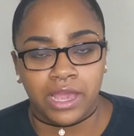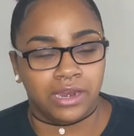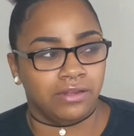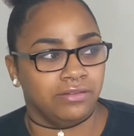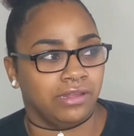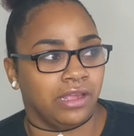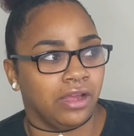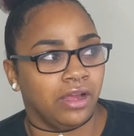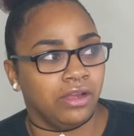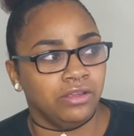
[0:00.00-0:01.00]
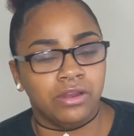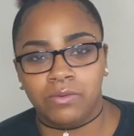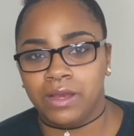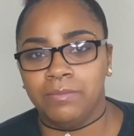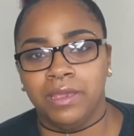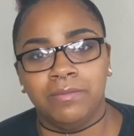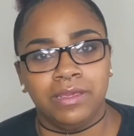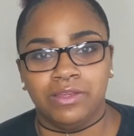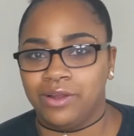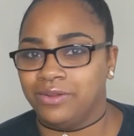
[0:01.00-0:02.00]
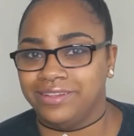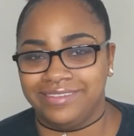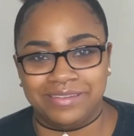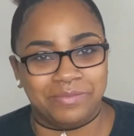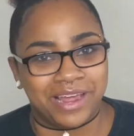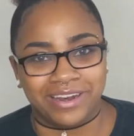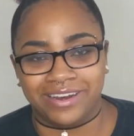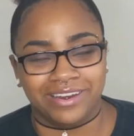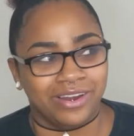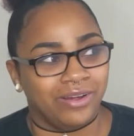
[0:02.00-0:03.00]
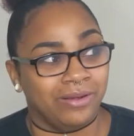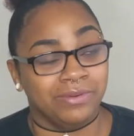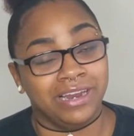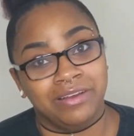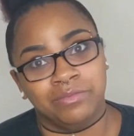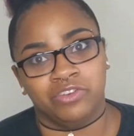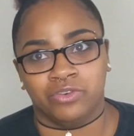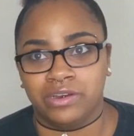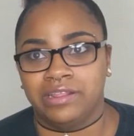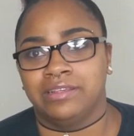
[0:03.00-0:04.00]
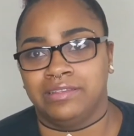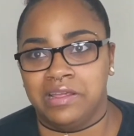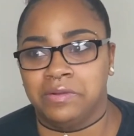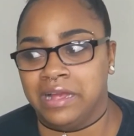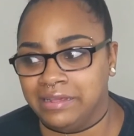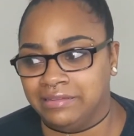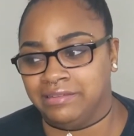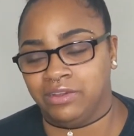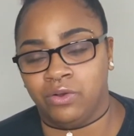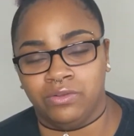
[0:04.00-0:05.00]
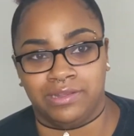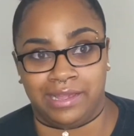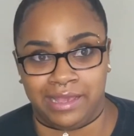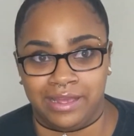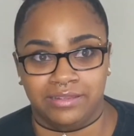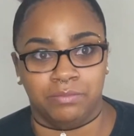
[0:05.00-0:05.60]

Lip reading: And I was like, you know what, maybe, this is better. I'm gonna have majority of the same classes and goals, I guess.